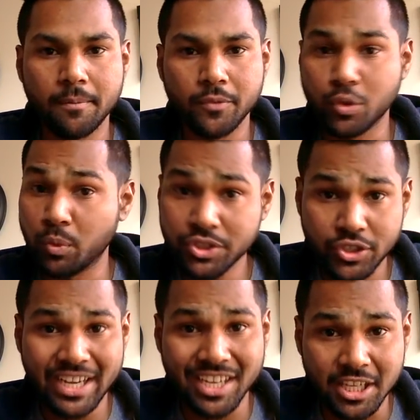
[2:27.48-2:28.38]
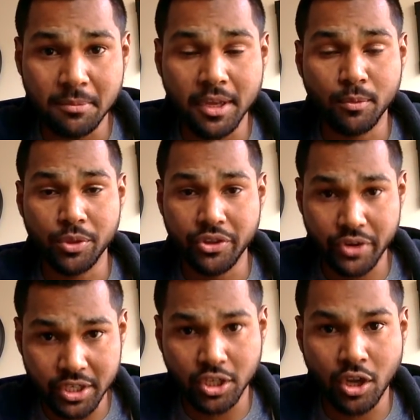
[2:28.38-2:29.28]
So once you get an email with the
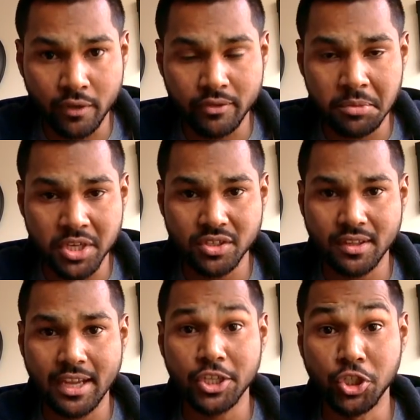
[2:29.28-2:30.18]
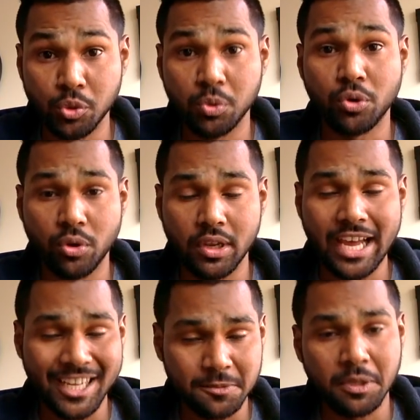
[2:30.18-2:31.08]
written confirmation that your role
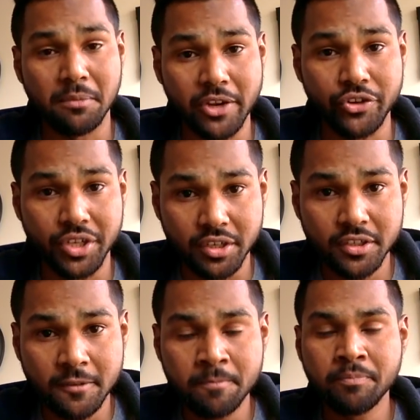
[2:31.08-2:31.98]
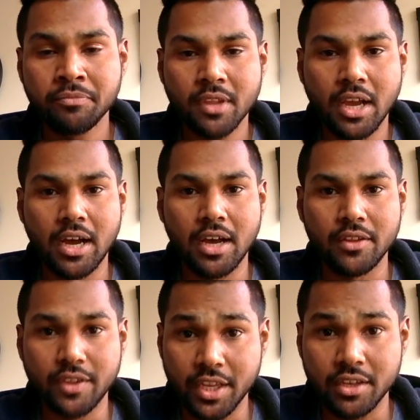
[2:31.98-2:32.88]
has been made redundant,
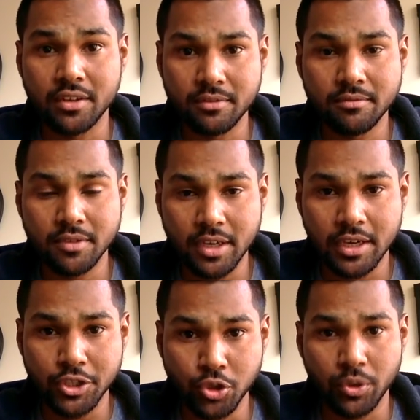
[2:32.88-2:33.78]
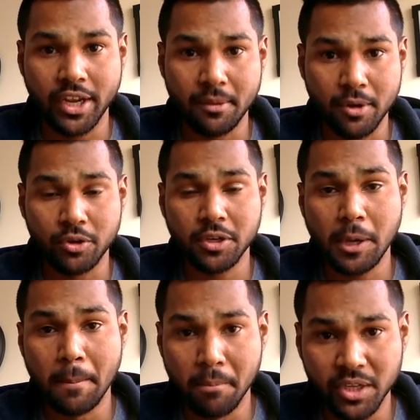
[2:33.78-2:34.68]
then you get about
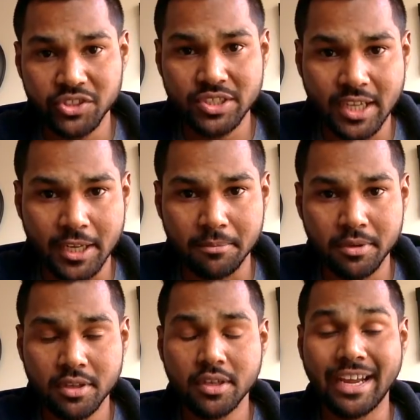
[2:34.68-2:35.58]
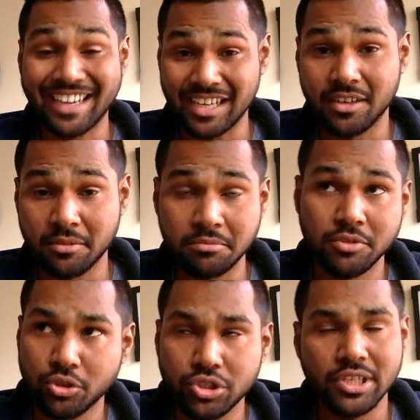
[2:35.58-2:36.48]
a month's time.
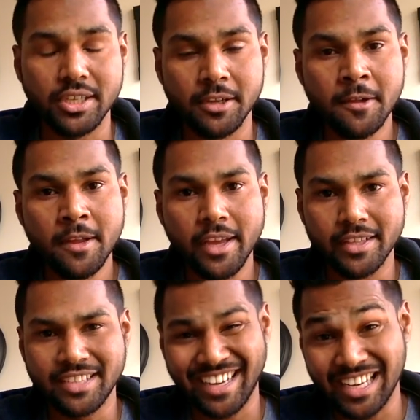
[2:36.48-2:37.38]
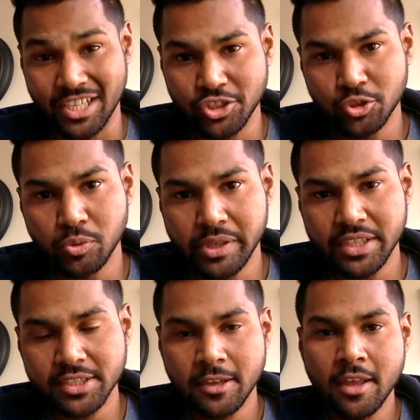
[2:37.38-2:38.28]
Usually it's at least 2
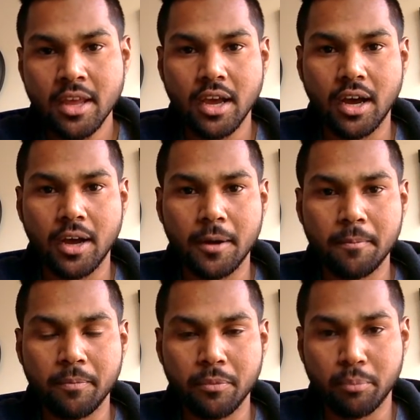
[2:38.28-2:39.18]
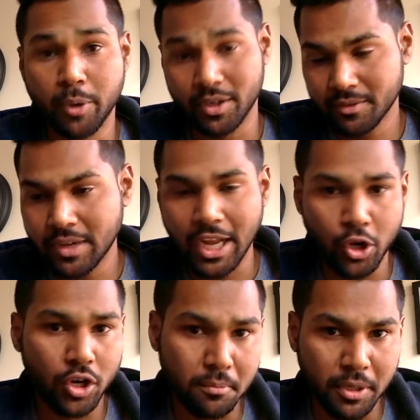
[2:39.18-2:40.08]
weeks, but I
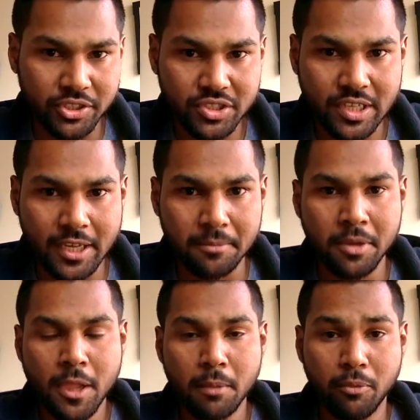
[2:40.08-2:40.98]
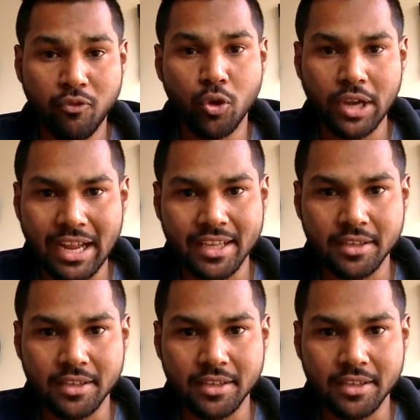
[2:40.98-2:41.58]
got a month's time before I